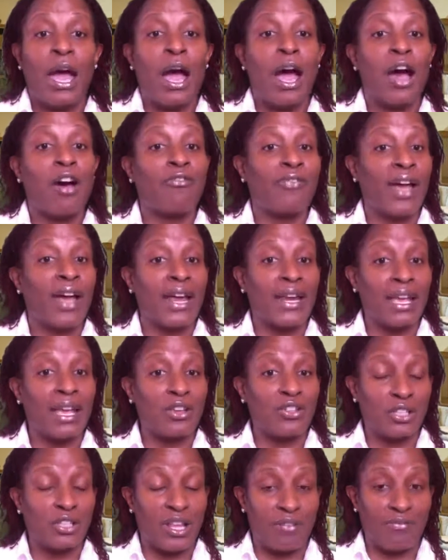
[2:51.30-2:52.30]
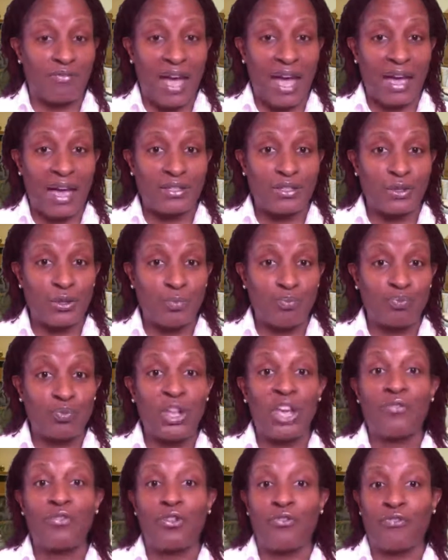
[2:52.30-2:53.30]
A financial advisor,
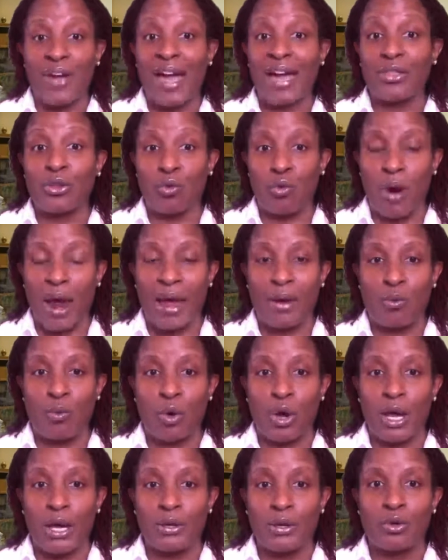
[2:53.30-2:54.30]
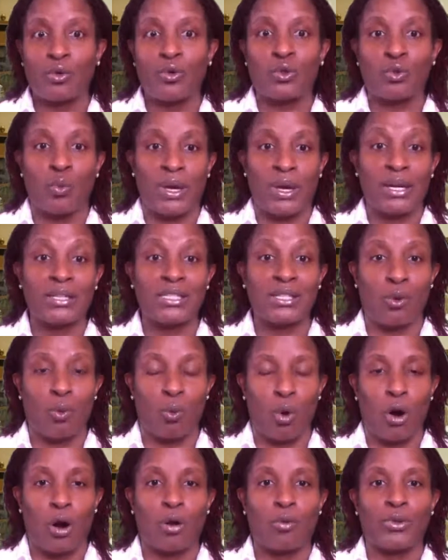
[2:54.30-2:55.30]
if you find the right one who's willing to
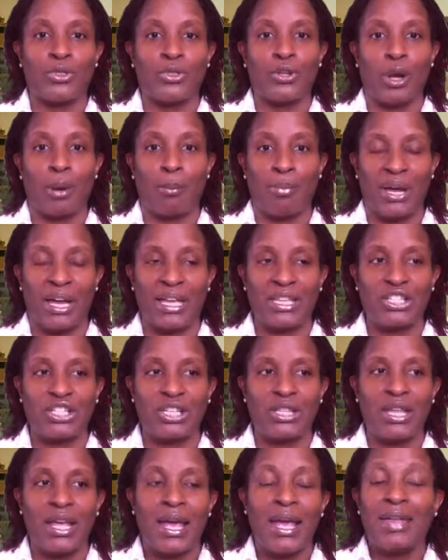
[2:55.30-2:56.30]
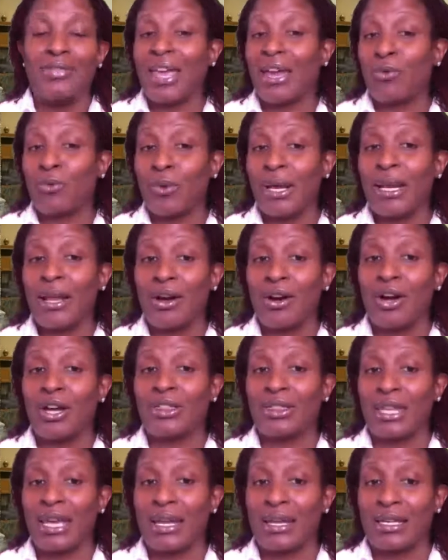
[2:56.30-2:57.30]
work with your budget, they really
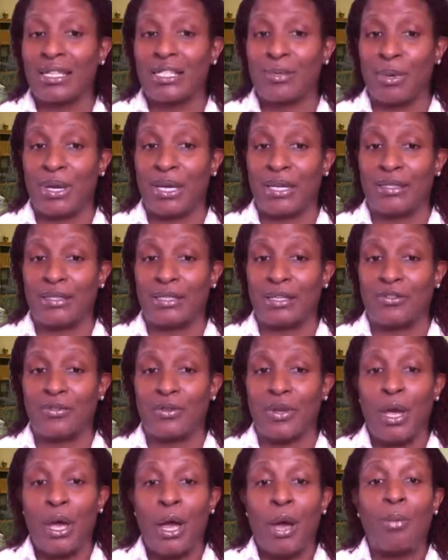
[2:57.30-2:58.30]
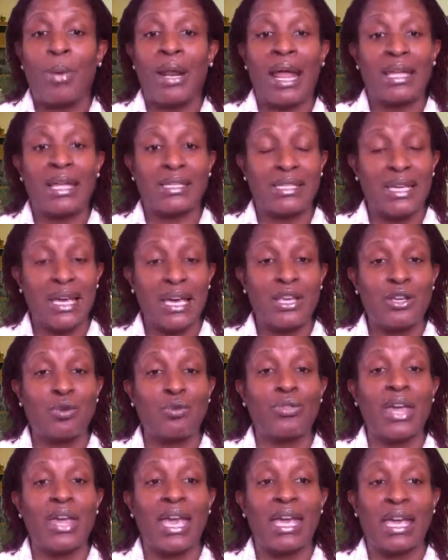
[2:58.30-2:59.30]
aren't that expensive. But I tell you,
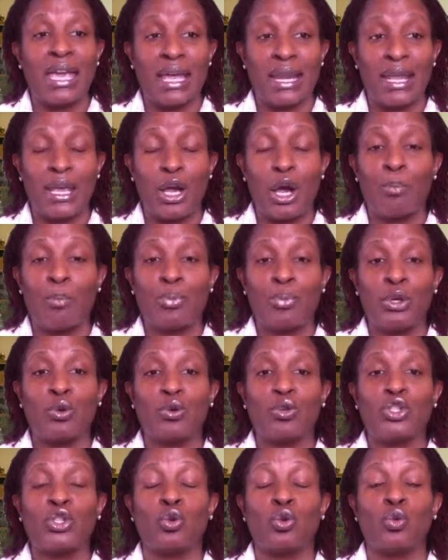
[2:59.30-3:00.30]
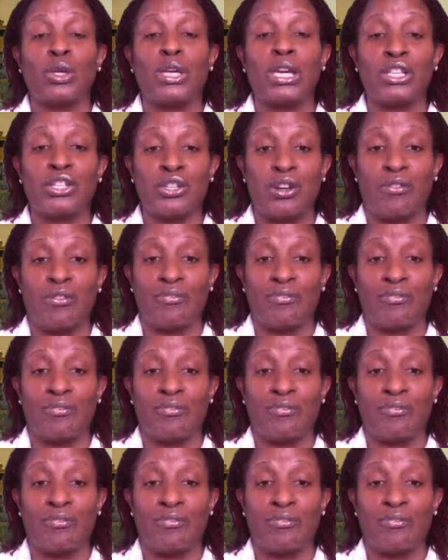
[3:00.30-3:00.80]
they can help you to get your